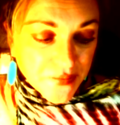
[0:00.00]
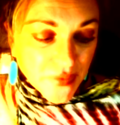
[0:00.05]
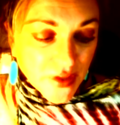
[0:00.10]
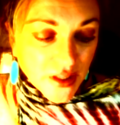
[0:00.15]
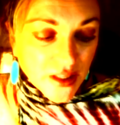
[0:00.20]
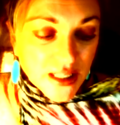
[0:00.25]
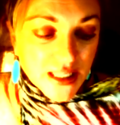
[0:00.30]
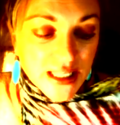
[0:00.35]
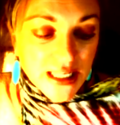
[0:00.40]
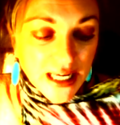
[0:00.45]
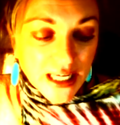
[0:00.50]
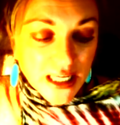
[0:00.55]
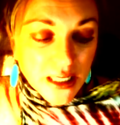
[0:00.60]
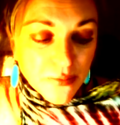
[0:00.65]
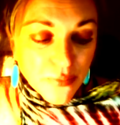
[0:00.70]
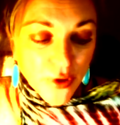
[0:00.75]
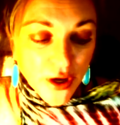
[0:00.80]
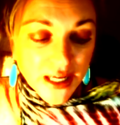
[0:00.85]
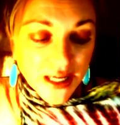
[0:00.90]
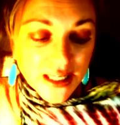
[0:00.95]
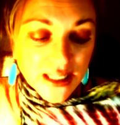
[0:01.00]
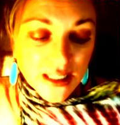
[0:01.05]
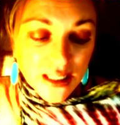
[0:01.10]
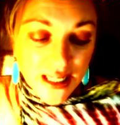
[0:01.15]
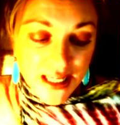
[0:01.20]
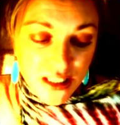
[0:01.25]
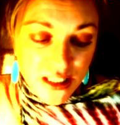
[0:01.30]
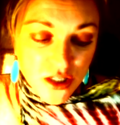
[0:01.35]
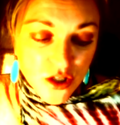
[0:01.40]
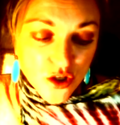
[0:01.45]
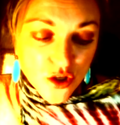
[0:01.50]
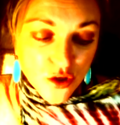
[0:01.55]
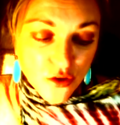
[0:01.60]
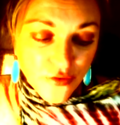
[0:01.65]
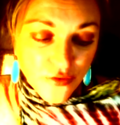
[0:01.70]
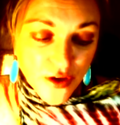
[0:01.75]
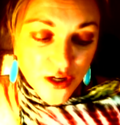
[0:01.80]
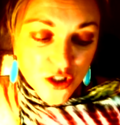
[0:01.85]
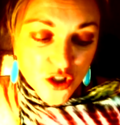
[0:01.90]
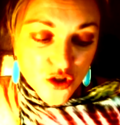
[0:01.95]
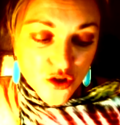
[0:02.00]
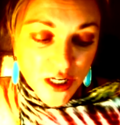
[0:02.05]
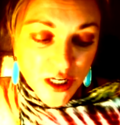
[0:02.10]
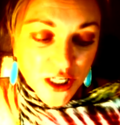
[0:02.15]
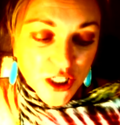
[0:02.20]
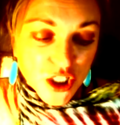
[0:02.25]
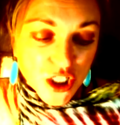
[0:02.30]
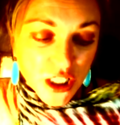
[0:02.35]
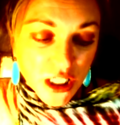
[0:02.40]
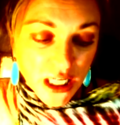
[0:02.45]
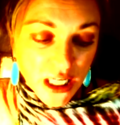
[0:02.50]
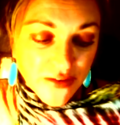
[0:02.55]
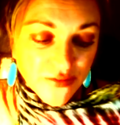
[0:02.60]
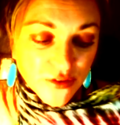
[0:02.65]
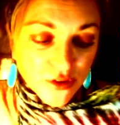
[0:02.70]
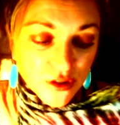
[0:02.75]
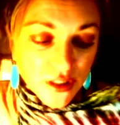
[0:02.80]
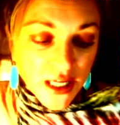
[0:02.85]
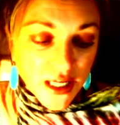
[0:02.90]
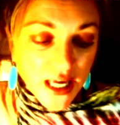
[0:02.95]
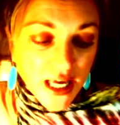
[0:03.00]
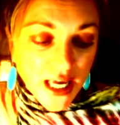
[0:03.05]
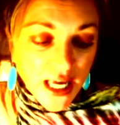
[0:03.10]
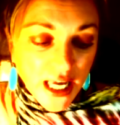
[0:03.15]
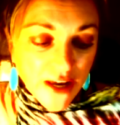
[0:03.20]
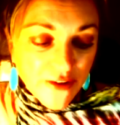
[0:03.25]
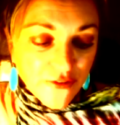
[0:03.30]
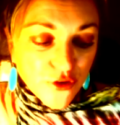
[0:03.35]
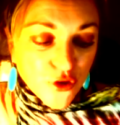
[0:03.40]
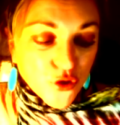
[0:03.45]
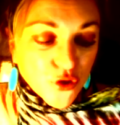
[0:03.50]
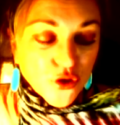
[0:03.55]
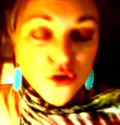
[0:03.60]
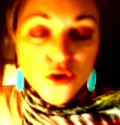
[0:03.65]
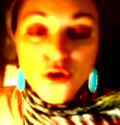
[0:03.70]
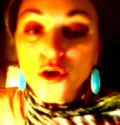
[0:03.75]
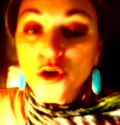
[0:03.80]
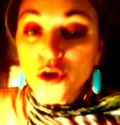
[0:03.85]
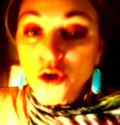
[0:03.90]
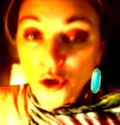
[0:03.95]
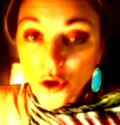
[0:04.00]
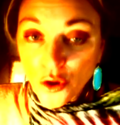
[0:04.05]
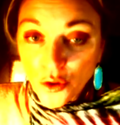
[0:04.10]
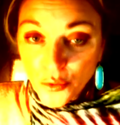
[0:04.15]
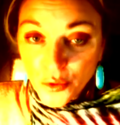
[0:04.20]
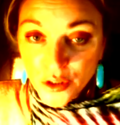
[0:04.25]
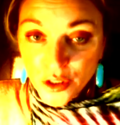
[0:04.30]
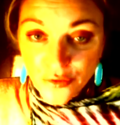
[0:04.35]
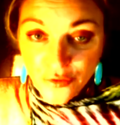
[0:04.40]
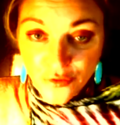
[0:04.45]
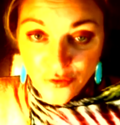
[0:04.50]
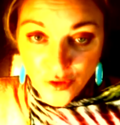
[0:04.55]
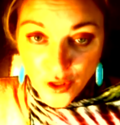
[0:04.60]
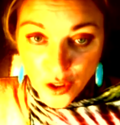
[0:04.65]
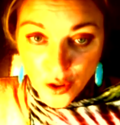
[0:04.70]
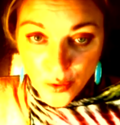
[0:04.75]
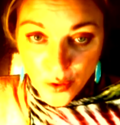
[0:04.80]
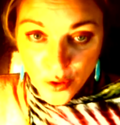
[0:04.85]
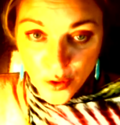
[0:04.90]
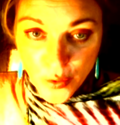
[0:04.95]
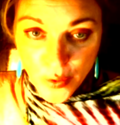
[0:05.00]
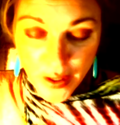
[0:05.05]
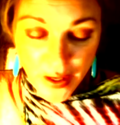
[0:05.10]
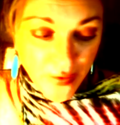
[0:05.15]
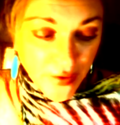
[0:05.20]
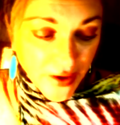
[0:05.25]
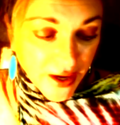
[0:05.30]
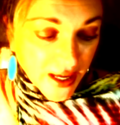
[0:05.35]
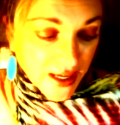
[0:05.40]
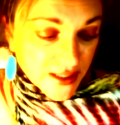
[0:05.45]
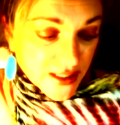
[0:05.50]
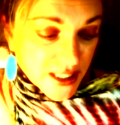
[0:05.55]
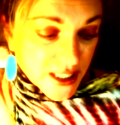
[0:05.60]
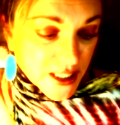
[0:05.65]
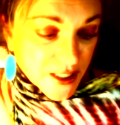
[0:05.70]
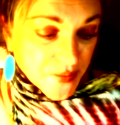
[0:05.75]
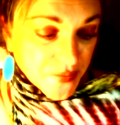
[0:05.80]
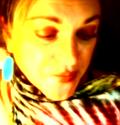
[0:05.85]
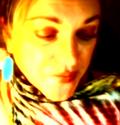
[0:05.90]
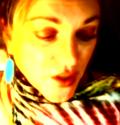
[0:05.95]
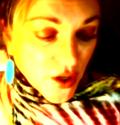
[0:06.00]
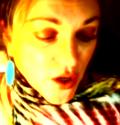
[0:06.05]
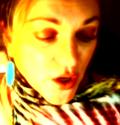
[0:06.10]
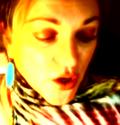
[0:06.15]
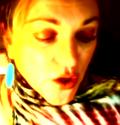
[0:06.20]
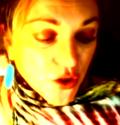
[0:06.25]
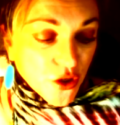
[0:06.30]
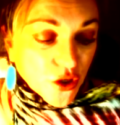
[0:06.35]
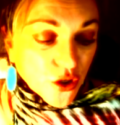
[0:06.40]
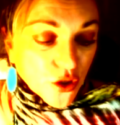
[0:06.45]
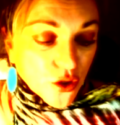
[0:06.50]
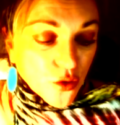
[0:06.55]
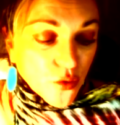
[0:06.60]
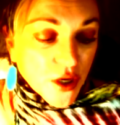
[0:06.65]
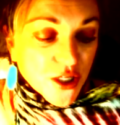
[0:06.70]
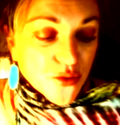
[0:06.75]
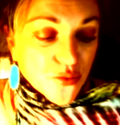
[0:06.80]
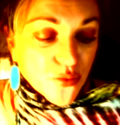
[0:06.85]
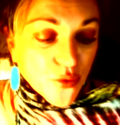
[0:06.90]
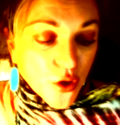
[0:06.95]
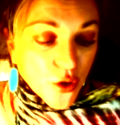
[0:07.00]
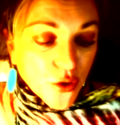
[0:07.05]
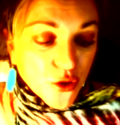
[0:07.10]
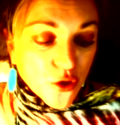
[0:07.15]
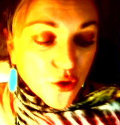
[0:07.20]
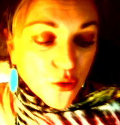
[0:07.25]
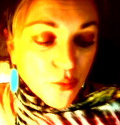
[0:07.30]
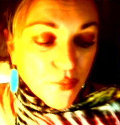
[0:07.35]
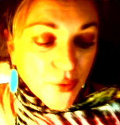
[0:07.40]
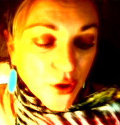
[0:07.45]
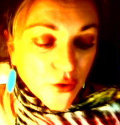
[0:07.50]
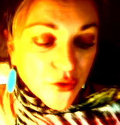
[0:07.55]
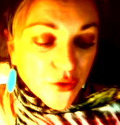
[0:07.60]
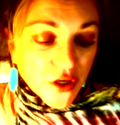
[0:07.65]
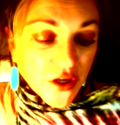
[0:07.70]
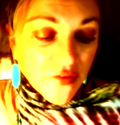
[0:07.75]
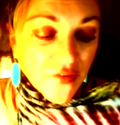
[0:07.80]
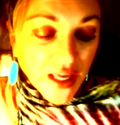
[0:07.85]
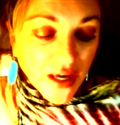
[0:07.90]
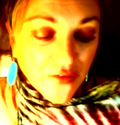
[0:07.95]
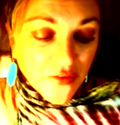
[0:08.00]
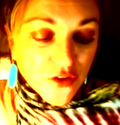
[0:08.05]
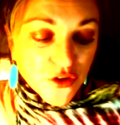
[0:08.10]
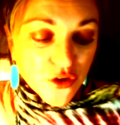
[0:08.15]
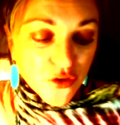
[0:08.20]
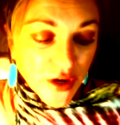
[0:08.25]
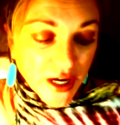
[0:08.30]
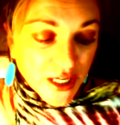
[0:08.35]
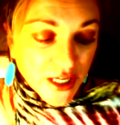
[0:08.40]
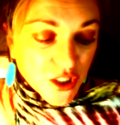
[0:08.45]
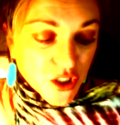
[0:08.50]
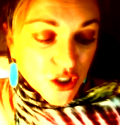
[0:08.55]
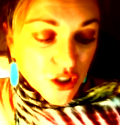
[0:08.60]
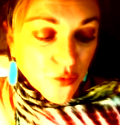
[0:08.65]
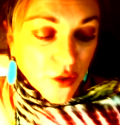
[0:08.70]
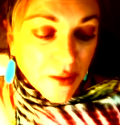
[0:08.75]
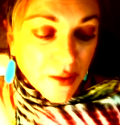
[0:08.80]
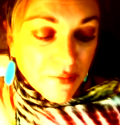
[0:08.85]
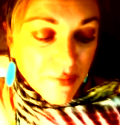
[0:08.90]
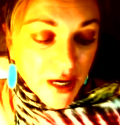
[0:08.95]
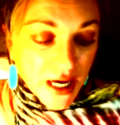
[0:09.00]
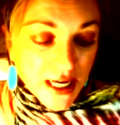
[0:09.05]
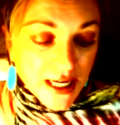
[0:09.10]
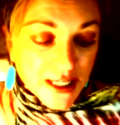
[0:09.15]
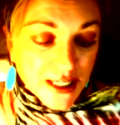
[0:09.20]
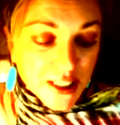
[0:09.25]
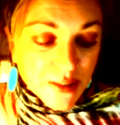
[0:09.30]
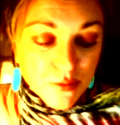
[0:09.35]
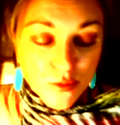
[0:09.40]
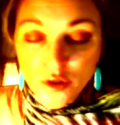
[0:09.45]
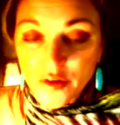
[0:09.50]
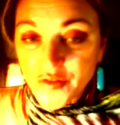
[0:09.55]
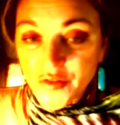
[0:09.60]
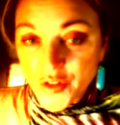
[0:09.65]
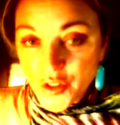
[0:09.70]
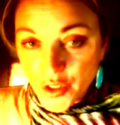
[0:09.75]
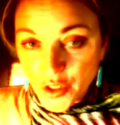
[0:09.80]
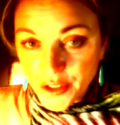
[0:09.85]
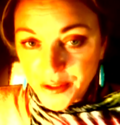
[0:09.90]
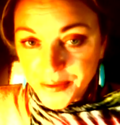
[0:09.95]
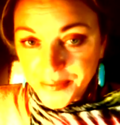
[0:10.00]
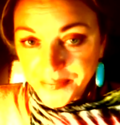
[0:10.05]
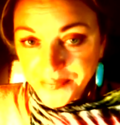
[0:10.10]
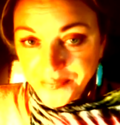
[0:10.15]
This lucky break can lessen your frustration level if you can go with the flow, Aquarius. You can always row your boat in the other direction when Mars moves on